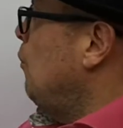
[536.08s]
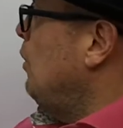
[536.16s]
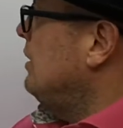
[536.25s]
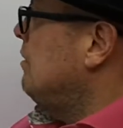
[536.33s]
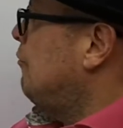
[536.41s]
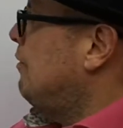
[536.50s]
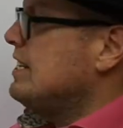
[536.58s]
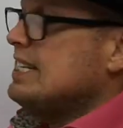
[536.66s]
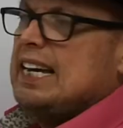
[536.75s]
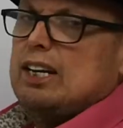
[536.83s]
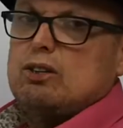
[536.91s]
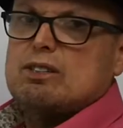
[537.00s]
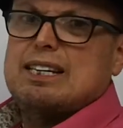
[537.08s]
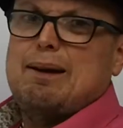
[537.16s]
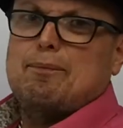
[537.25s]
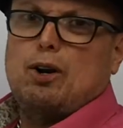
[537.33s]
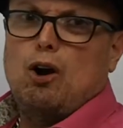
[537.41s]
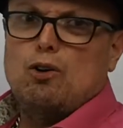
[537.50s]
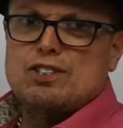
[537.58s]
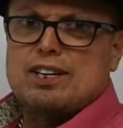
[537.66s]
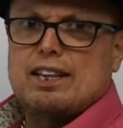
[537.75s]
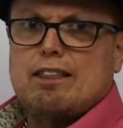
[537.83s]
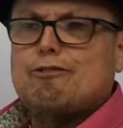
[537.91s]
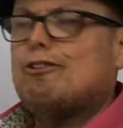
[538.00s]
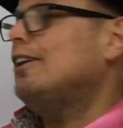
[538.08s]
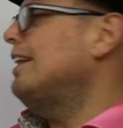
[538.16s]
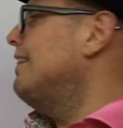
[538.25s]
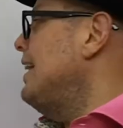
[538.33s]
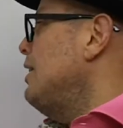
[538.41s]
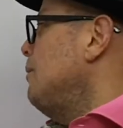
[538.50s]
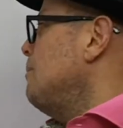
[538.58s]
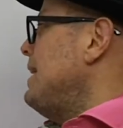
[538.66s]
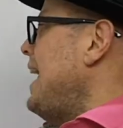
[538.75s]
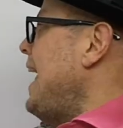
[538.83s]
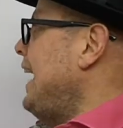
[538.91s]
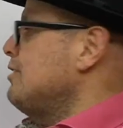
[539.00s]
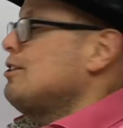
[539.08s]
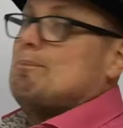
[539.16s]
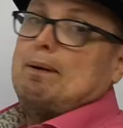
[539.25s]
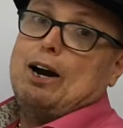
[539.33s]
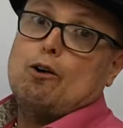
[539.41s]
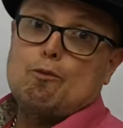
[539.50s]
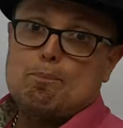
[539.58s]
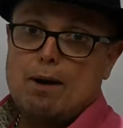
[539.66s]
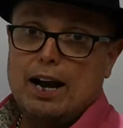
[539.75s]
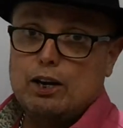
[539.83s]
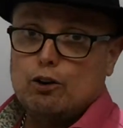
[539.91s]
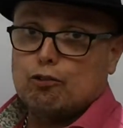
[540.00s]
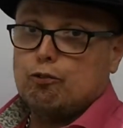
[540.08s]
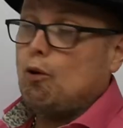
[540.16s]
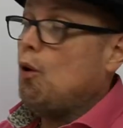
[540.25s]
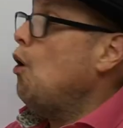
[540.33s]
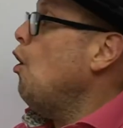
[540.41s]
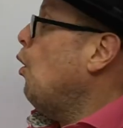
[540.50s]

will differentiate some constant at the front, and then it'll be x to the power of minus 4,